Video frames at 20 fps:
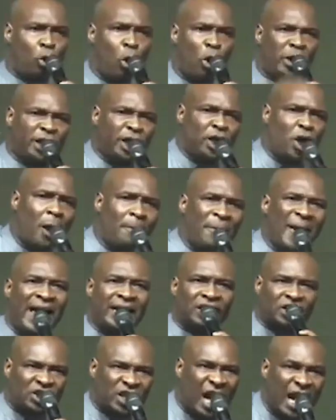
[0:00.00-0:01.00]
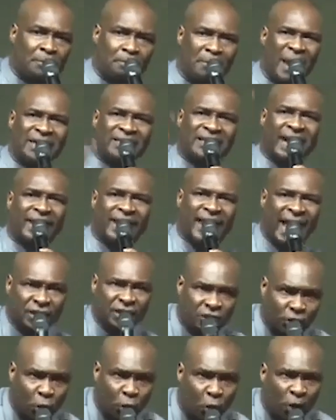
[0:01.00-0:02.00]
cooking up enchantment
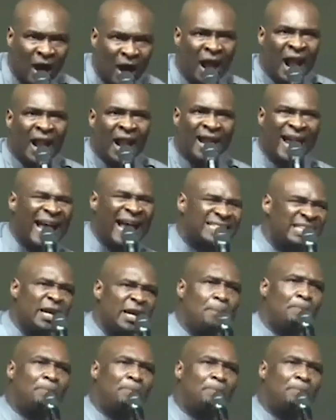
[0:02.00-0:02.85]
against you, let it